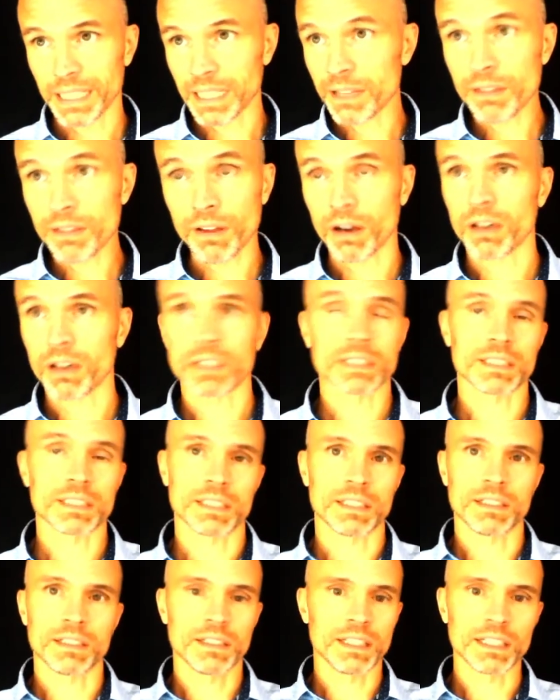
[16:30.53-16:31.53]
ethos
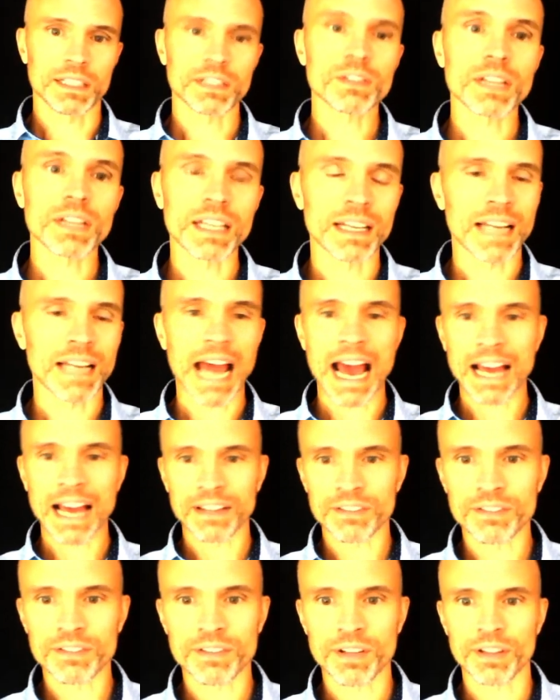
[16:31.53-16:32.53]
that it
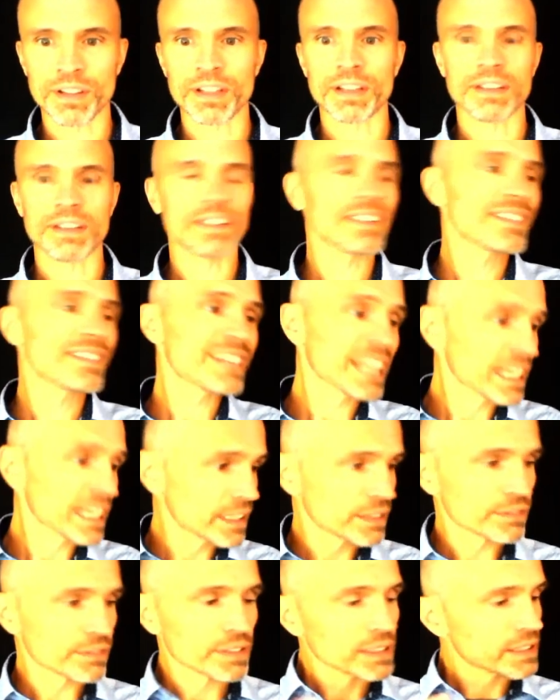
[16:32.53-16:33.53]
adds to the
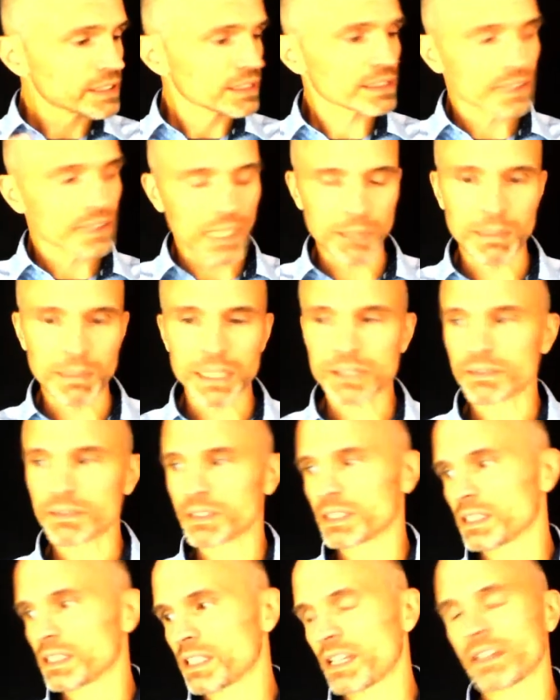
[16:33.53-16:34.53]
distinctiveness of Starbucks
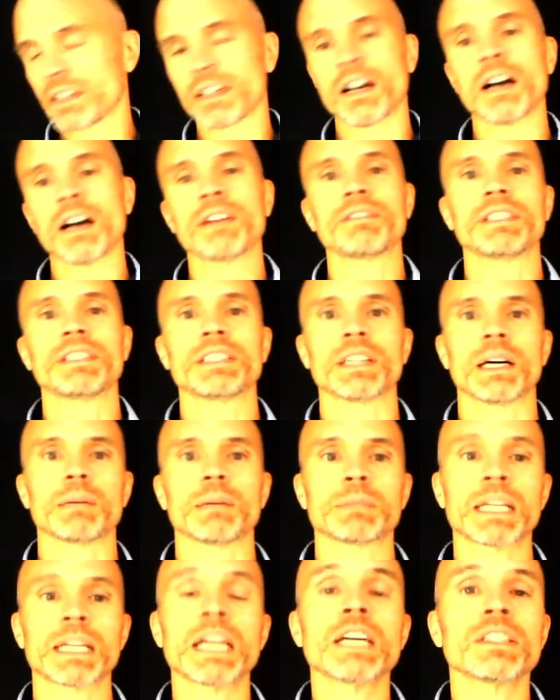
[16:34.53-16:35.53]
versus other coffee
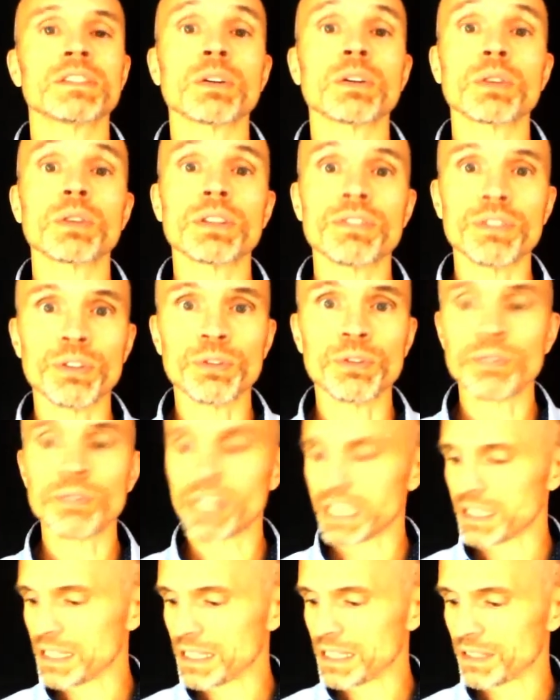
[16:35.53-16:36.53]
shops. So does
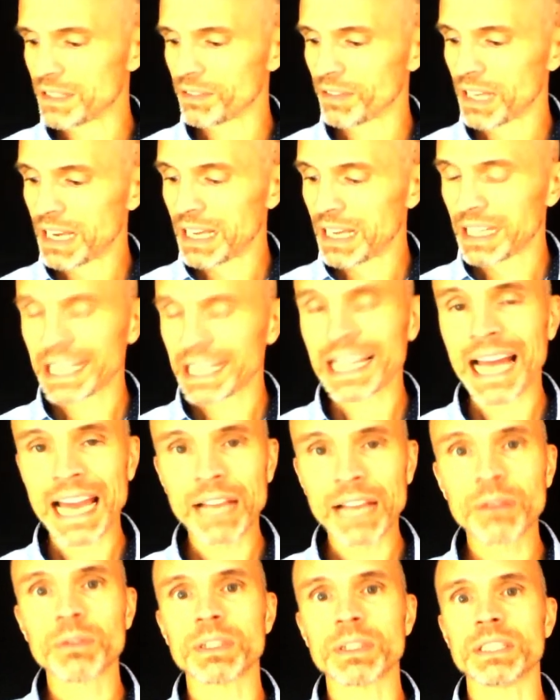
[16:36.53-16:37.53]
using this
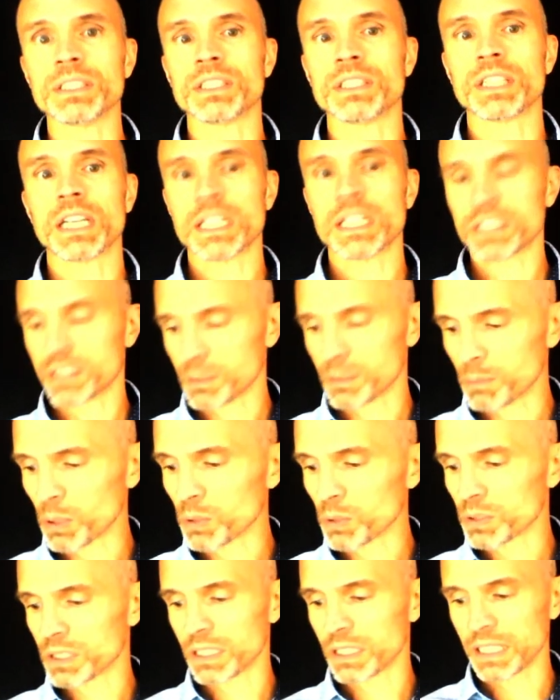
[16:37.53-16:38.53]
language
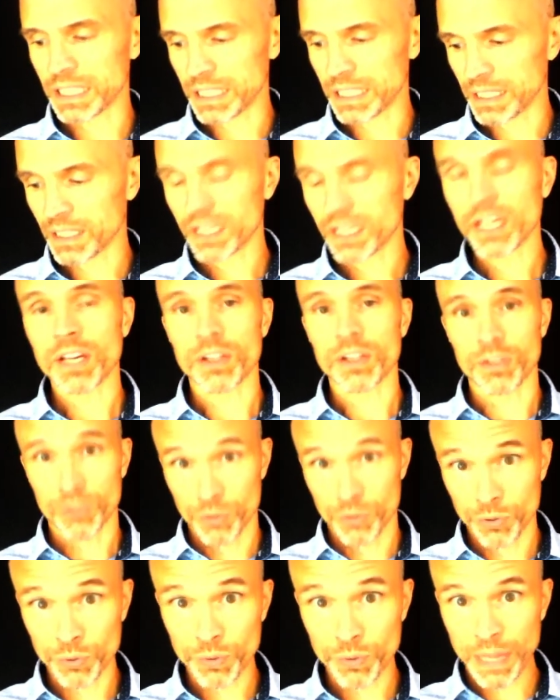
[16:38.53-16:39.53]
supposedly
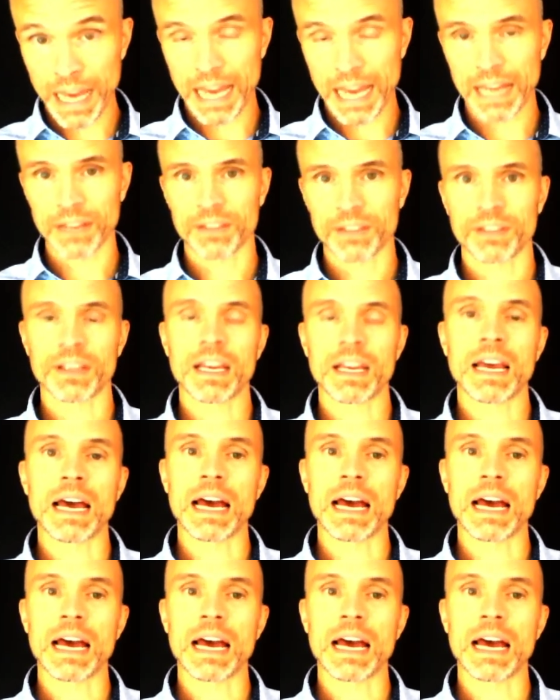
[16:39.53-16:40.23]
do that.